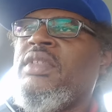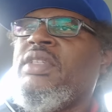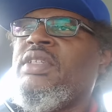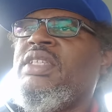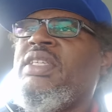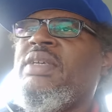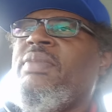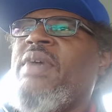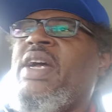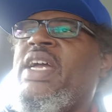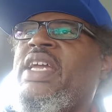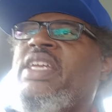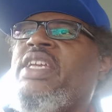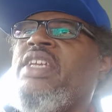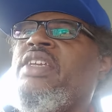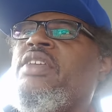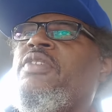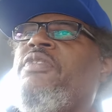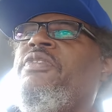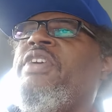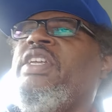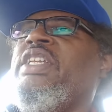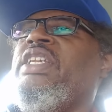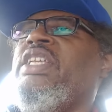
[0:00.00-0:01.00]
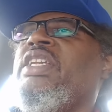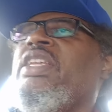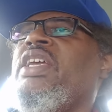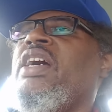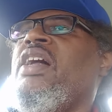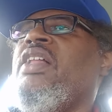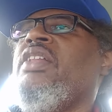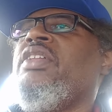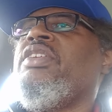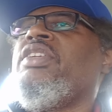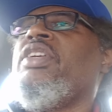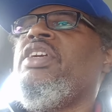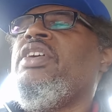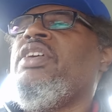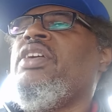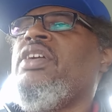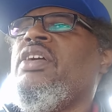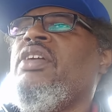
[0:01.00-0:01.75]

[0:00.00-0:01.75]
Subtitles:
Somebody give you $50, here,